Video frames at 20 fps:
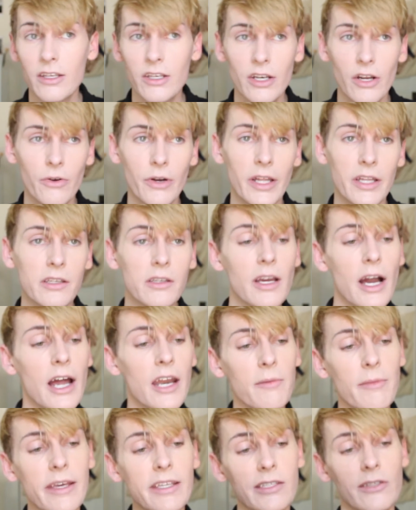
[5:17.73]
You know, it
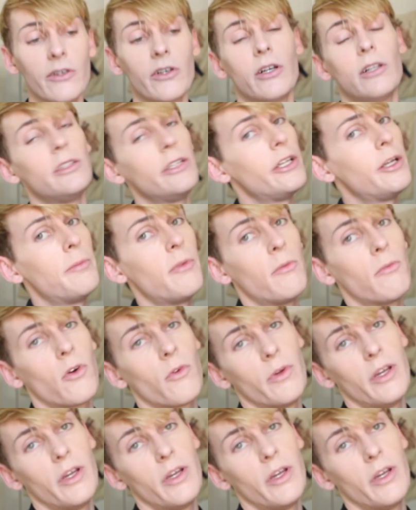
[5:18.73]
kind of makes it look a little bit more